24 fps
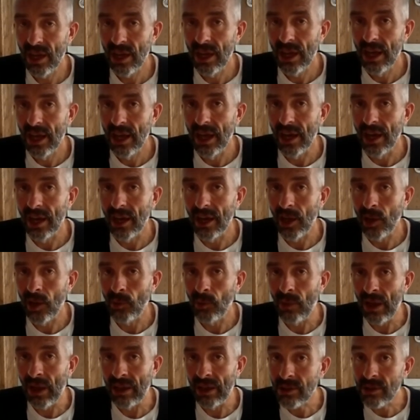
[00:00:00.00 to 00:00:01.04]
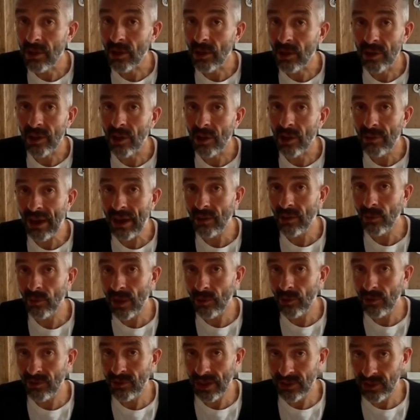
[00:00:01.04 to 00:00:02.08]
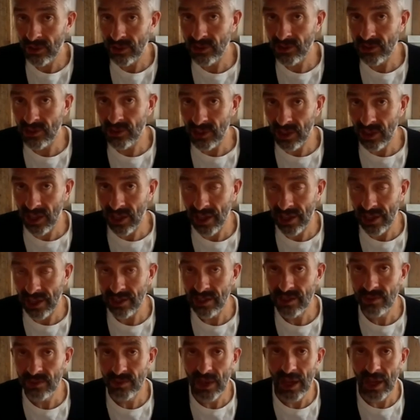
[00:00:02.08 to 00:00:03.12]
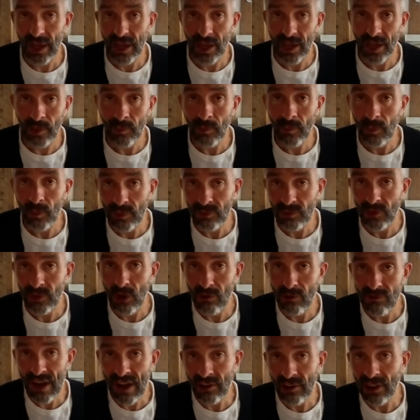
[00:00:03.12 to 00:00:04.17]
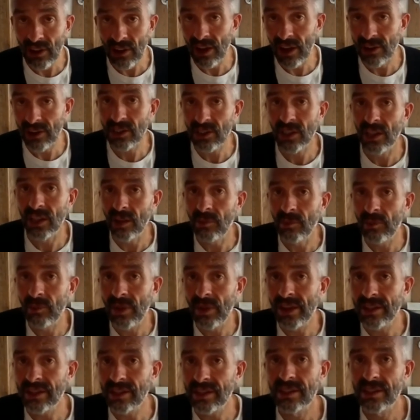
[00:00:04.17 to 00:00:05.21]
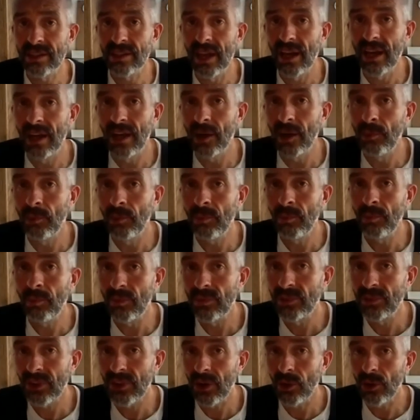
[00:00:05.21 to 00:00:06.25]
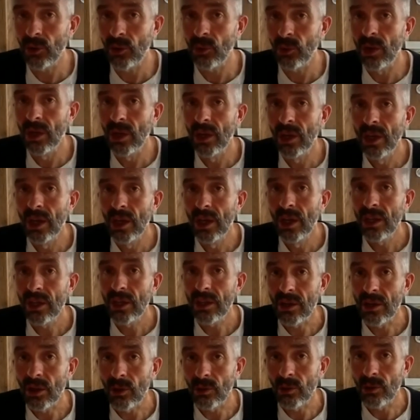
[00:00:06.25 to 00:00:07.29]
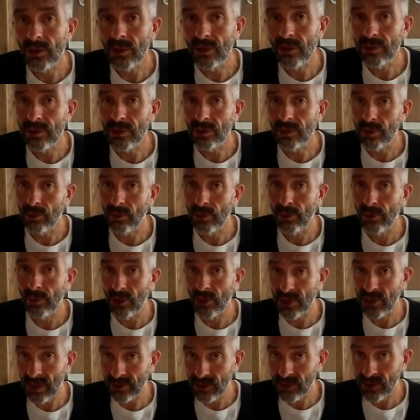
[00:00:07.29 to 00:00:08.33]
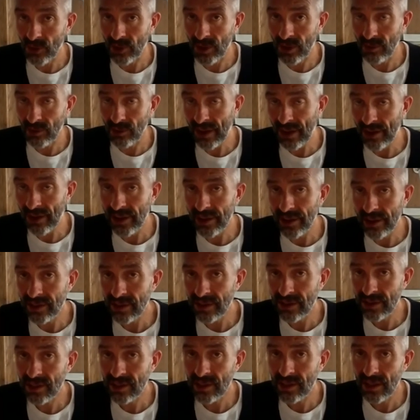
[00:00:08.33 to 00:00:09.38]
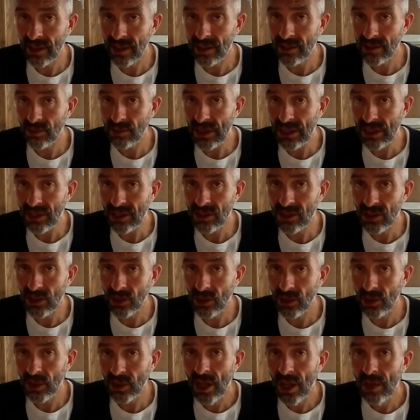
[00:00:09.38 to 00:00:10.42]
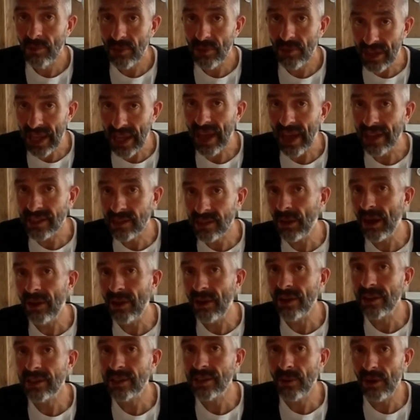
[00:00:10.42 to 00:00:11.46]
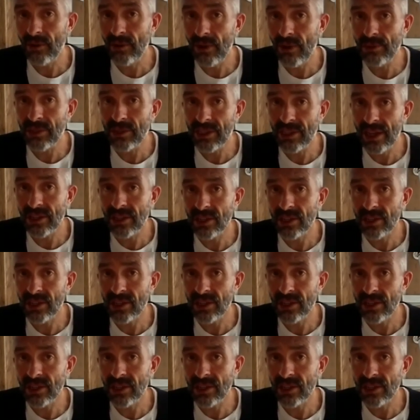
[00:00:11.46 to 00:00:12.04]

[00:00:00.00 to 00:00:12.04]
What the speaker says: And by the way, we've had hundreds of clients We've got a very large client base. So, you know, the proportion I'm talking about is minuscule. But yeah, it's about reputation.